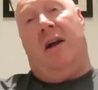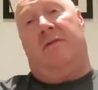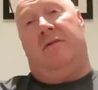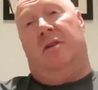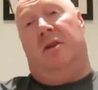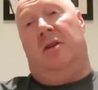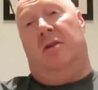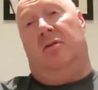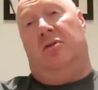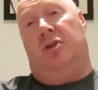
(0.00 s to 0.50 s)
have
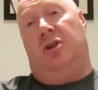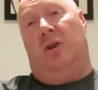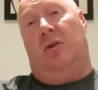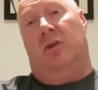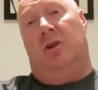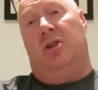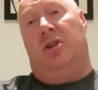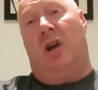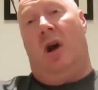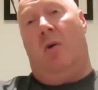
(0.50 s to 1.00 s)
to do,
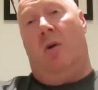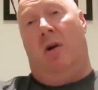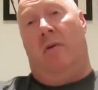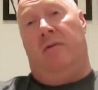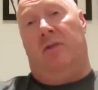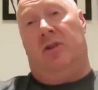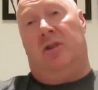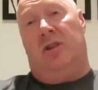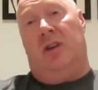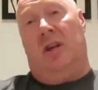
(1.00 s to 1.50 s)
June, is go
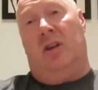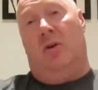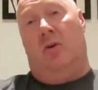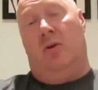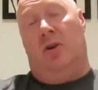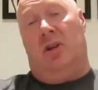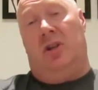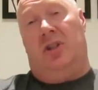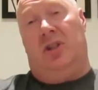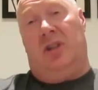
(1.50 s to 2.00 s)
over to see
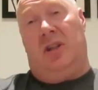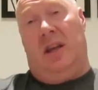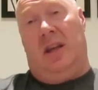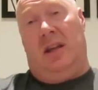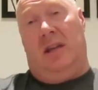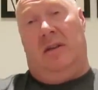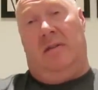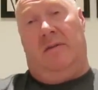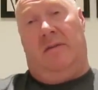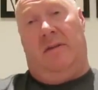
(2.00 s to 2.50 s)
Unky
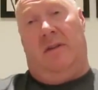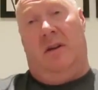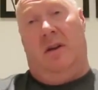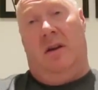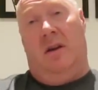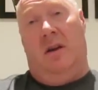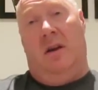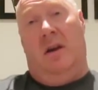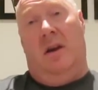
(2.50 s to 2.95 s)
Steve.